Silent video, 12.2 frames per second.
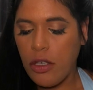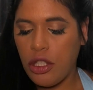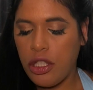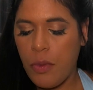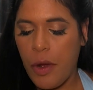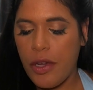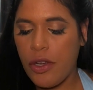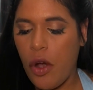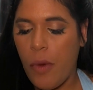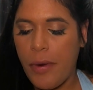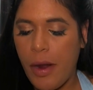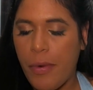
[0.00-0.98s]
She wanted to
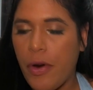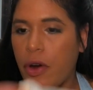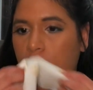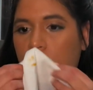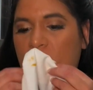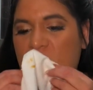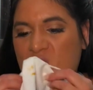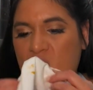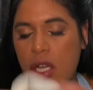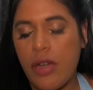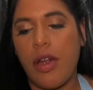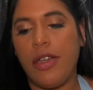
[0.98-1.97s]
open up her
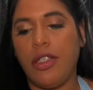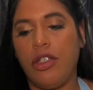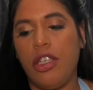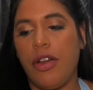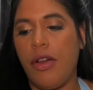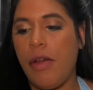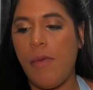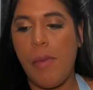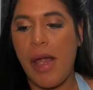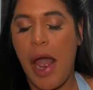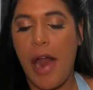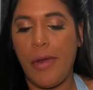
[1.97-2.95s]
horizons because she couldn't
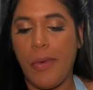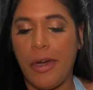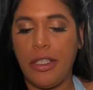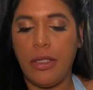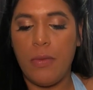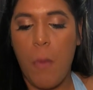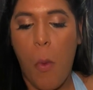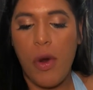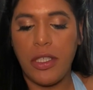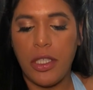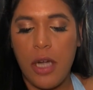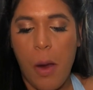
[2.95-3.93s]
meet anyone
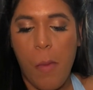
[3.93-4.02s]
in